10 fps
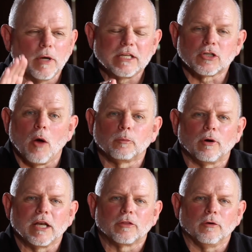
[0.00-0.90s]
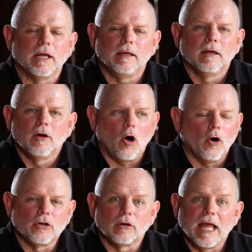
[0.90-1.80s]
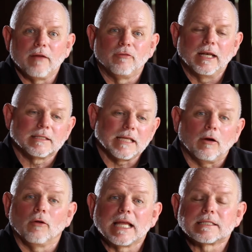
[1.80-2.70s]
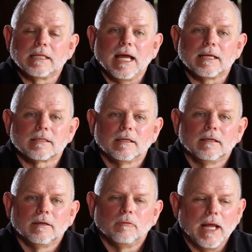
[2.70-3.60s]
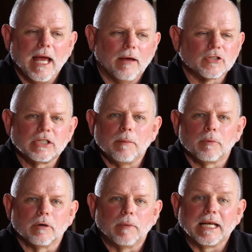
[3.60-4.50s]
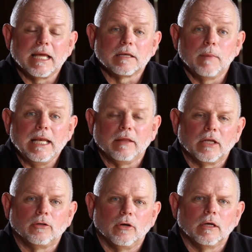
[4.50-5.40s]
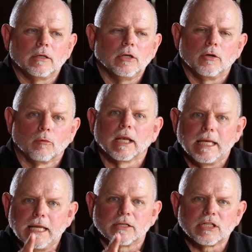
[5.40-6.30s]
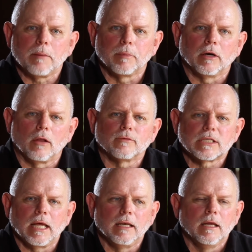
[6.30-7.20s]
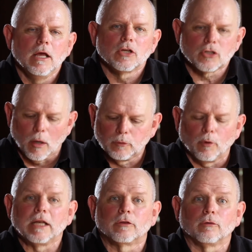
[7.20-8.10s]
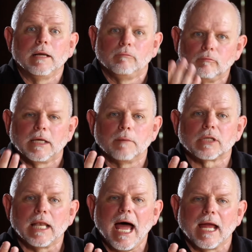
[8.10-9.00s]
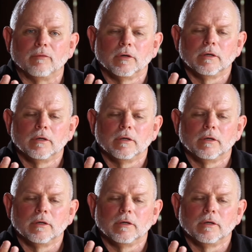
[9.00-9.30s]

read Psalm 23 all your life and it's like, oh, that's nice. We have a shepherd, but it doesn't mean anything to you until you really need a shepherd. And all of a sudden, Psalm 23 comes alive.